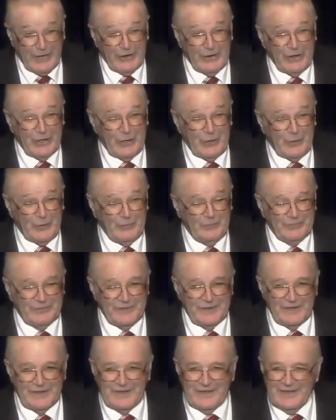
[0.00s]
know
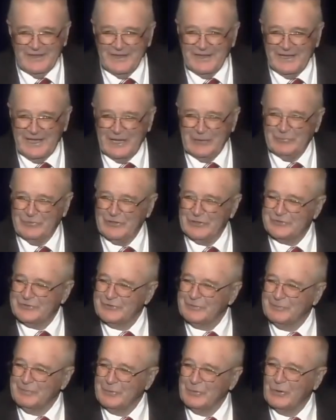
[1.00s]
I'm just a
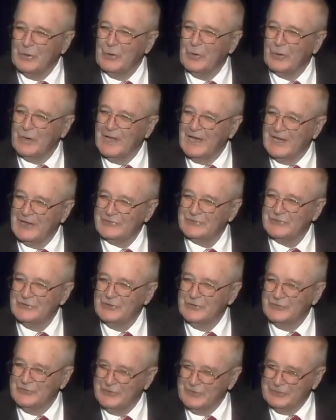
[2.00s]
poor old high
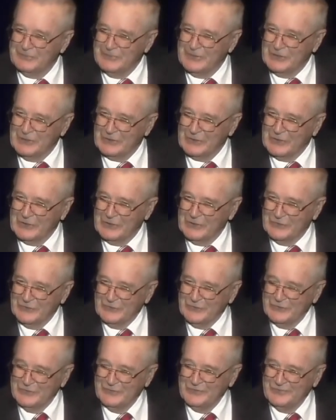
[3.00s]
school football
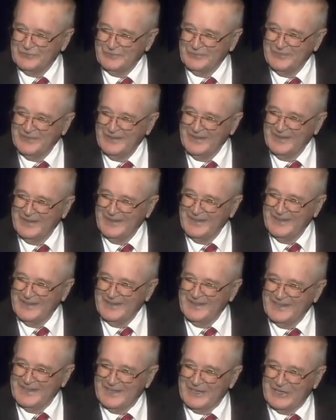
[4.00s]
coach.
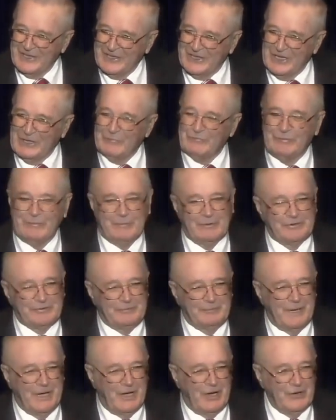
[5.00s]
Come from a
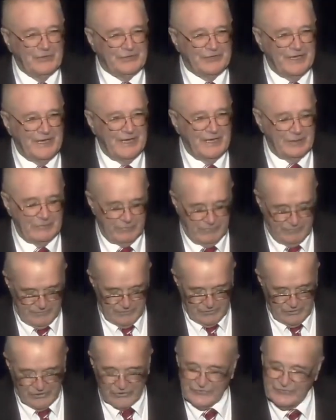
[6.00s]
small town in
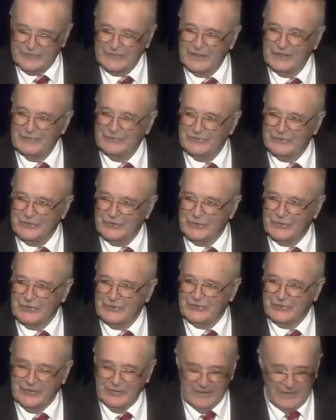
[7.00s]
Louisville,
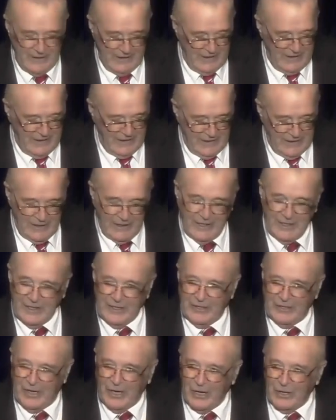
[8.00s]
Georgia,
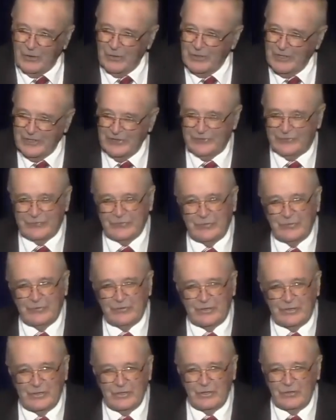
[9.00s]
and always want to
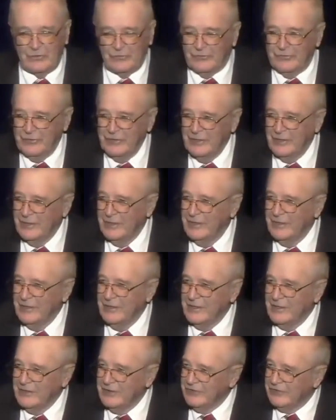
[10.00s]
coach
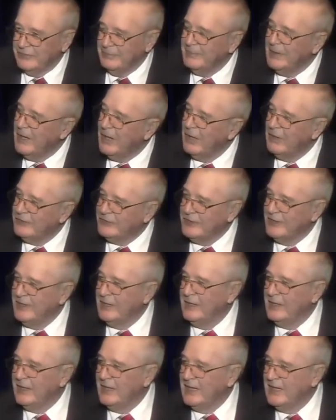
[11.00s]
small
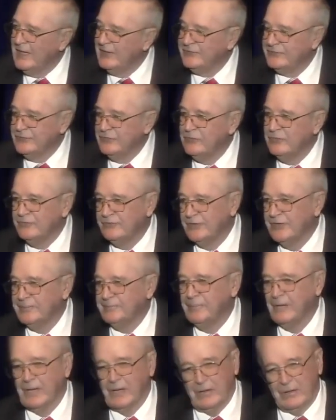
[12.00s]
town high school
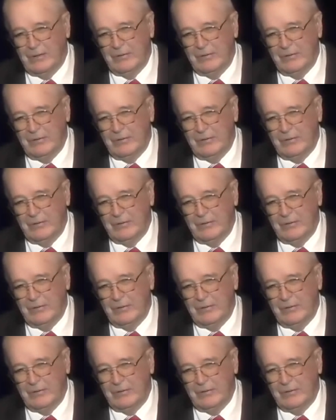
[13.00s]
football.